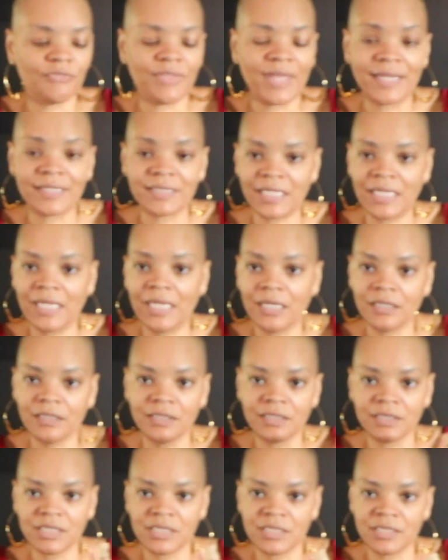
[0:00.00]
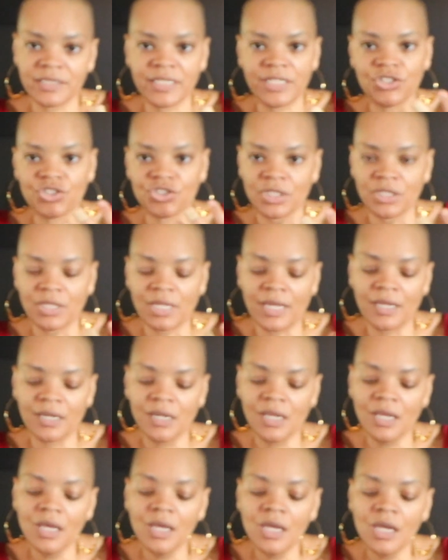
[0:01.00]
that tingling sensation that
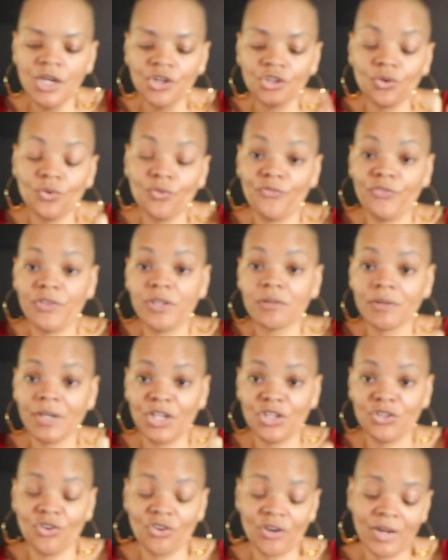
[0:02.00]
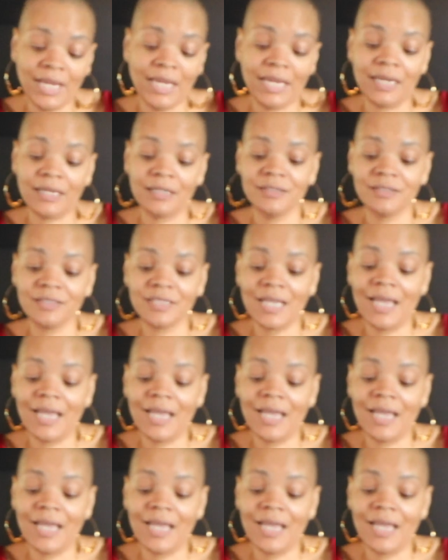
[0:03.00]
you feel in your hands.